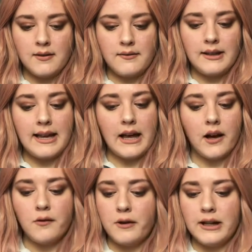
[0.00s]
yeah, I
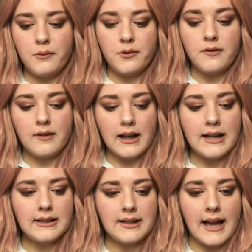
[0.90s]
really would have
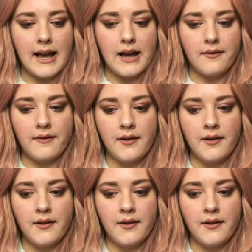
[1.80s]
liked to have